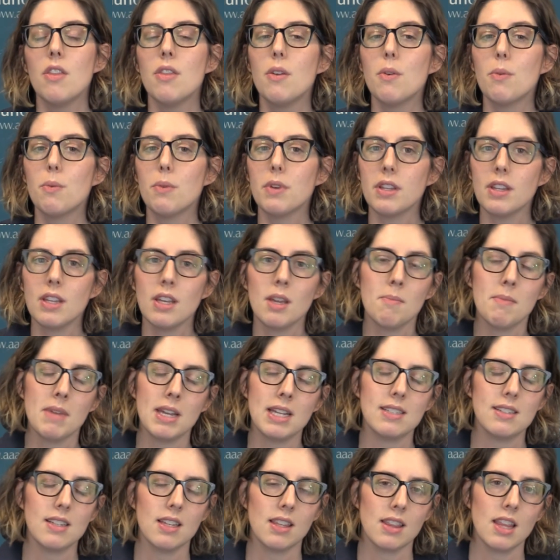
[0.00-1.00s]
The really
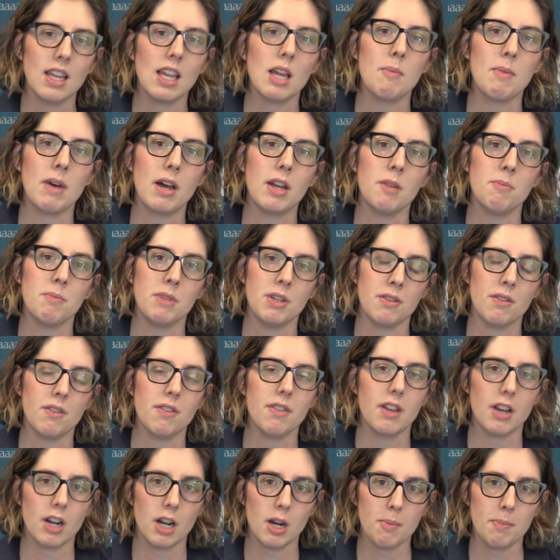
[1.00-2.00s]
amazing thing about
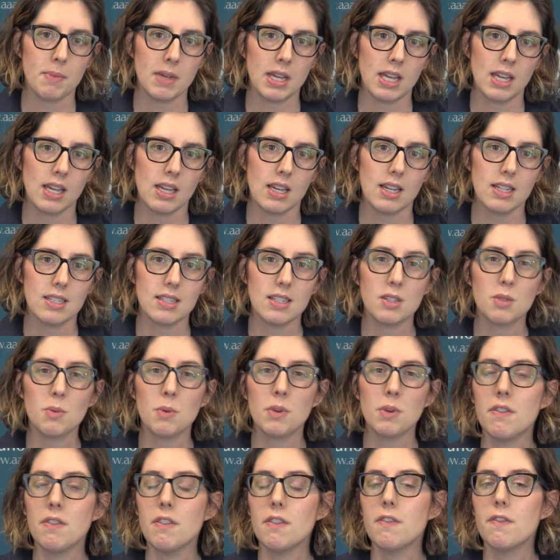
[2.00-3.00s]
immunotherapy is it's
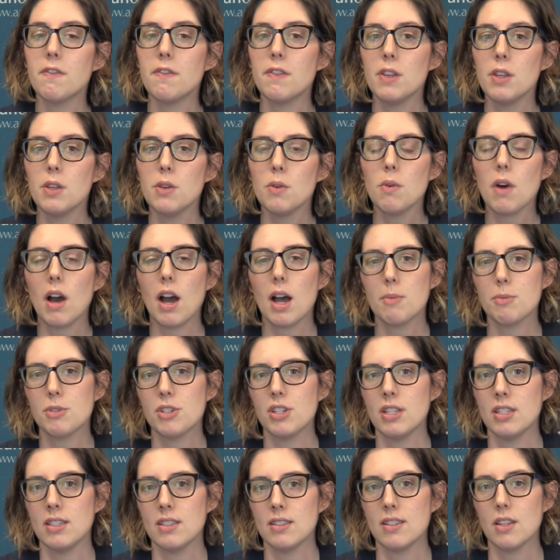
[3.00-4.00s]
the few
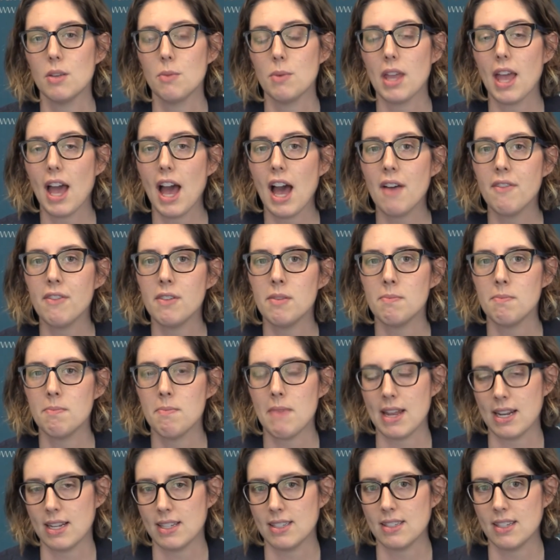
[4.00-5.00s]
options that we have in
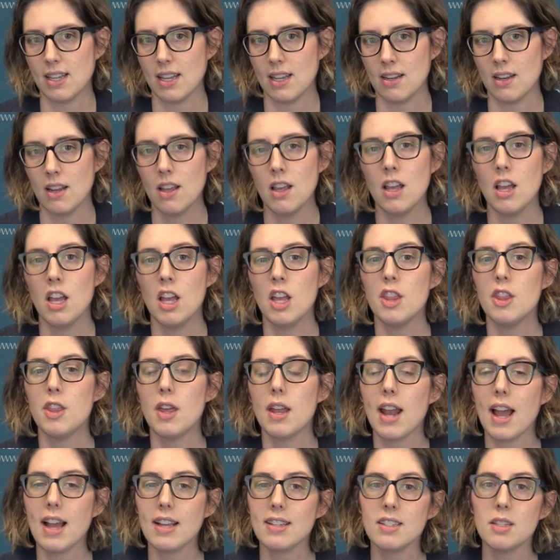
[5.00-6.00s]
medicine
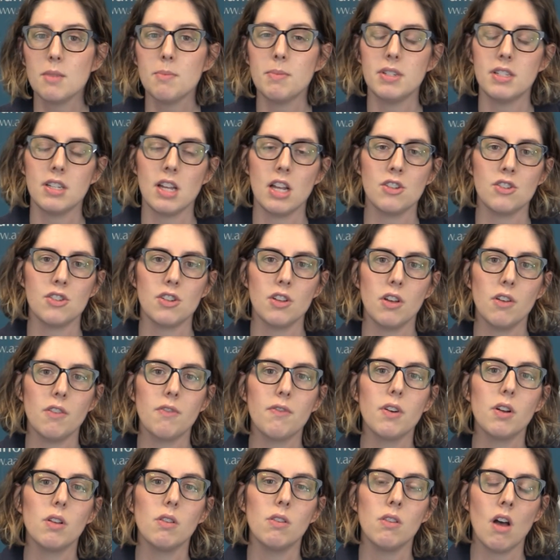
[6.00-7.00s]
that has the potential
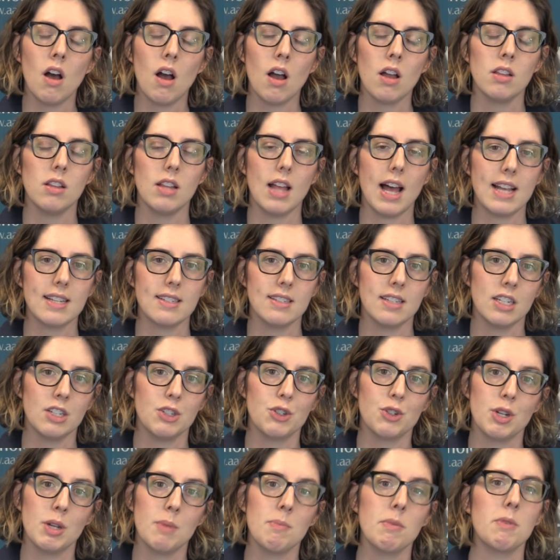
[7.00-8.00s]
for long-lasting
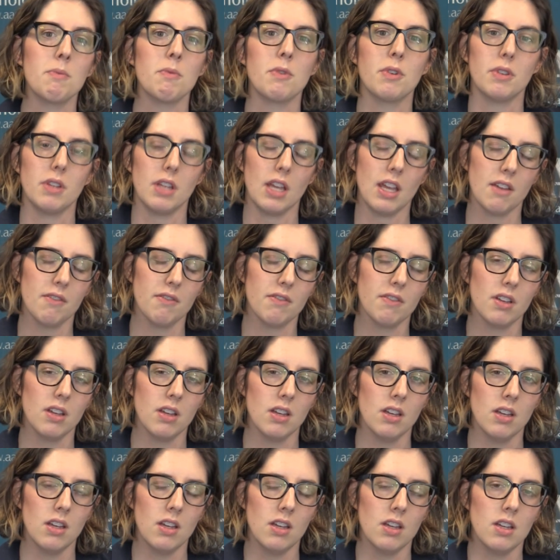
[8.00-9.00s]
treatment relief.
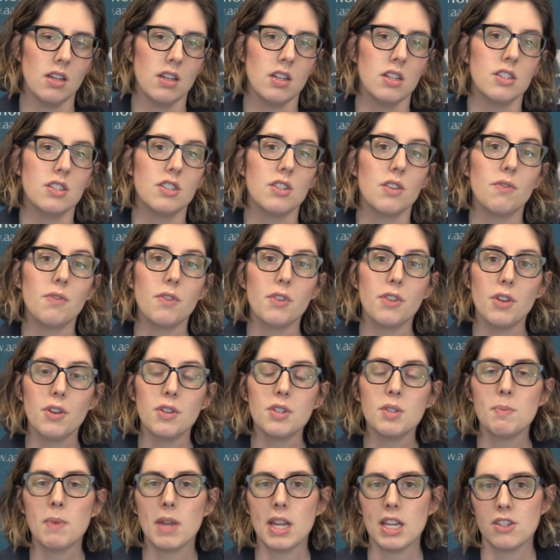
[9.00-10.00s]
So for
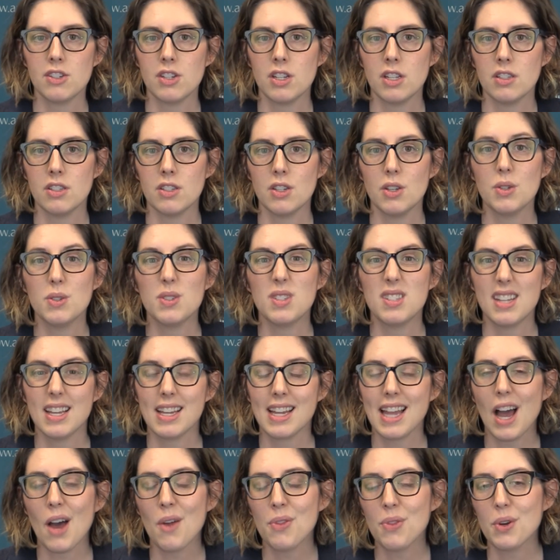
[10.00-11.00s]
those patients who
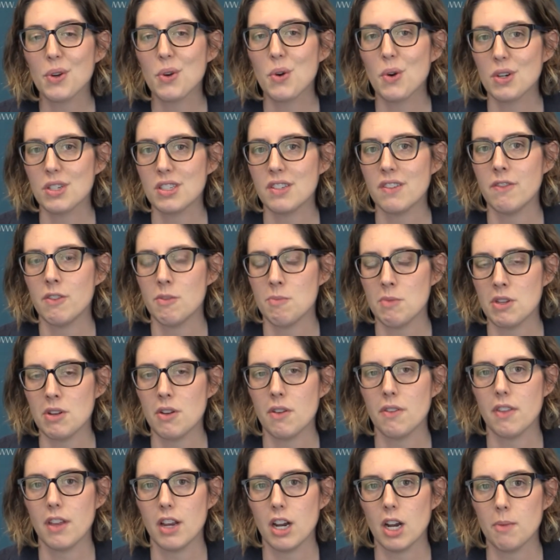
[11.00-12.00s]
stick out their course of
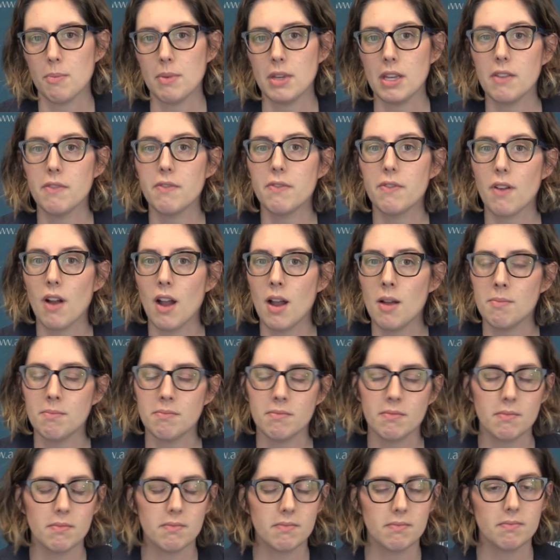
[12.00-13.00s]
immunotherapy
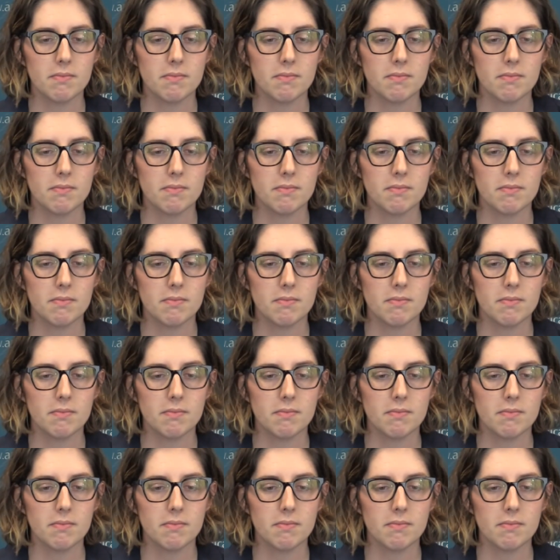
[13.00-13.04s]
from